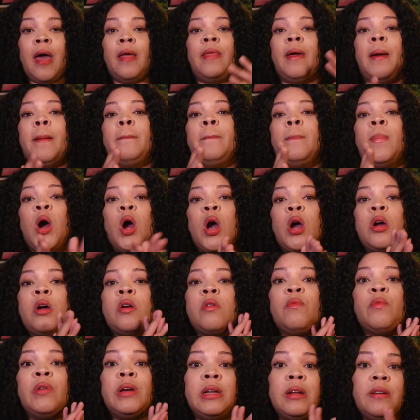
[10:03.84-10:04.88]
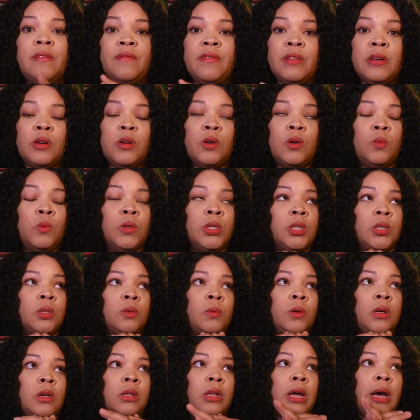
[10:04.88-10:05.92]
that Margaritaville, which is
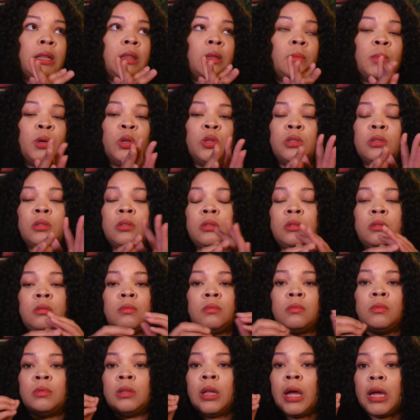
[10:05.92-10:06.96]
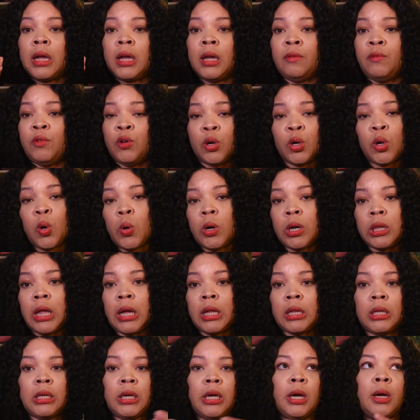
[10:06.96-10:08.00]
one of like the most Like if you're going to
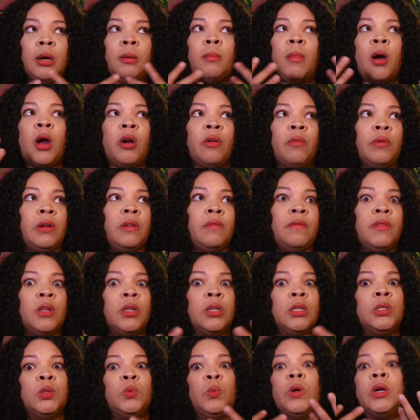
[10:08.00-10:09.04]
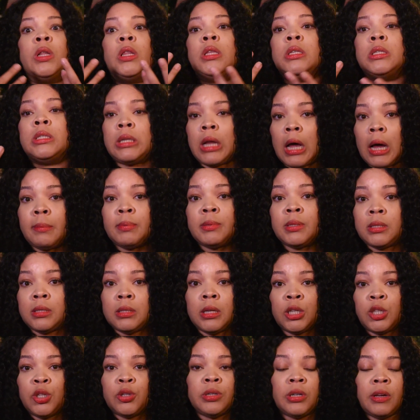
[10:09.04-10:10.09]
Lake Lanier, Margaritaville is one of the stops
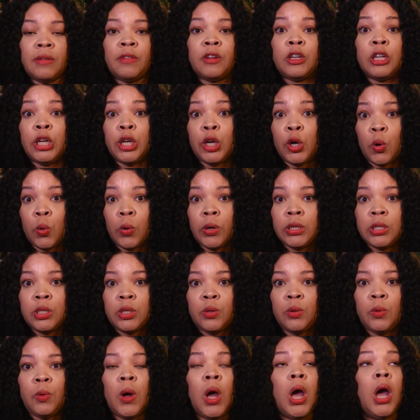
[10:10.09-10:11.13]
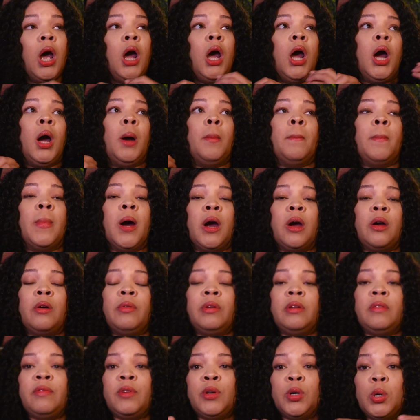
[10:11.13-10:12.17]
that you're definitely going to.
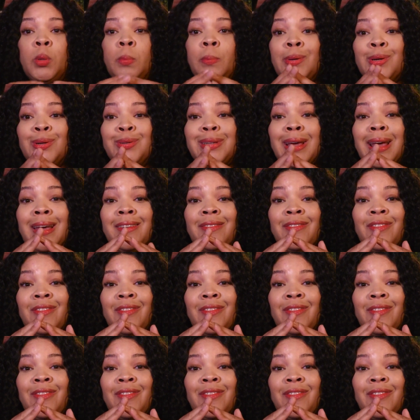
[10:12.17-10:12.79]
Margaritaville built a